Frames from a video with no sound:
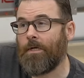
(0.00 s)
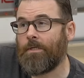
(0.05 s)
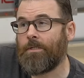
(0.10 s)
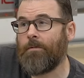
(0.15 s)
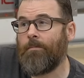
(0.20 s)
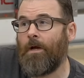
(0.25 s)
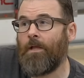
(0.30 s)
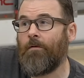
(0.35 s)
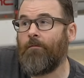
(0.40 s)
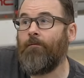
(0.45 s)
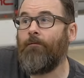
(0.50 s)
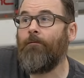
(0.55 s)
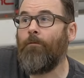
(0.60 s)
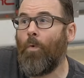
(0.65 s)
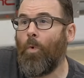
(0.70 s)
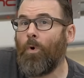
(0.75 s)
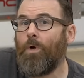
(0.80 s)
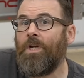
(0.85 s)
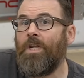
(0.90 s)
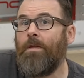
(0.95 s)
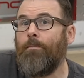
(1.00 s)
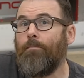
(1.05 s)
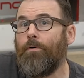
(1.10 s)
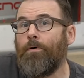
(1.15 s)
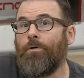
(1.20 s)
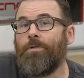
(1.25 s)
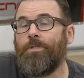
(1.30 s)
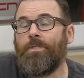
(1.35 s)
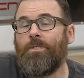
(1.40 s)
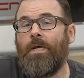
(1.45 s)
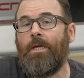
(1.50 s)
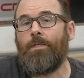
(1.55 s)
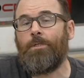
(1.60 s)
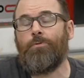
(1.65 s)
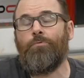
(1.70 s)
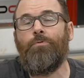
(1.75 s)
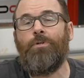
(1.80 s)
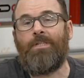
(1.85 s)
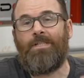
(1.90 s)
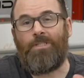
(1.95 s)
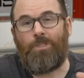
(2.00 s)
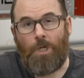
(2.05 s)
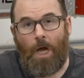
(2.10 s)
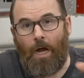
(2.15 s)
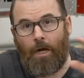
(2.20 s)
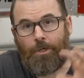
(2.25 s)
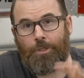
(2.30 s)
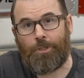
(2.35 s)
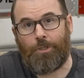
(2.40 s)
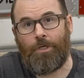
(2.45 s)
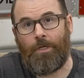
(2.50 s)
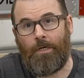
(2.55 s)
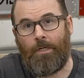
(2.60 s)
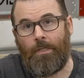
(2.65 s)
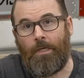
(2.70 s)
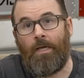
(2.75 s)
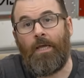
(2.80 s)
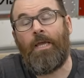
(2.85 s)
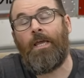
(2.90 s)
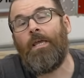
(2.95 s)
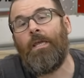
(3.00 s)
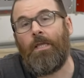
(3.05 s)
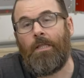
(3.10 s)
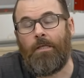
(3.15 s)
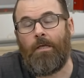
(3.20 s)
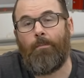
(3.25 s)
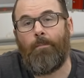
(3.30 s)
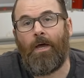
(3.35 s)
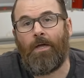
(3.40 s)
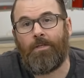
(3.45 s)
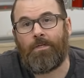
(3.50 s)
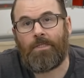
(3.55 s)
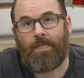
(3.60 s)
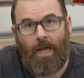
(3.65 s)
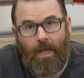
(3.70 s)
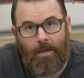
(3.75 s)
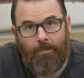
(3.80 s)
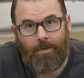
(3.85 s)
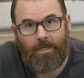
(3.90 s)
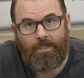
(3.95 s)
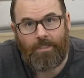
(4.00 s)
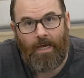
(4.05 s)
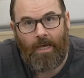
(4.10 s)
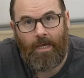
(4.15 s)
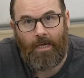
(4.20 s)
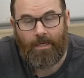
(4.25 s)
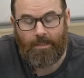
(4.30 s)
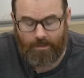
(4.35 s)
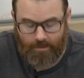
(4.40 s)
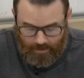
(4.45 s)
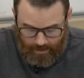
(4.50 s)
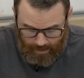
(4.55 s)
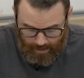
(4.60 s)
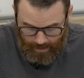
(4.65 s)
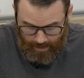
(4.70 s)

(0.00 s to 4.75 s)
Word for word: It's about a 40% reduction in the amount of time it takes,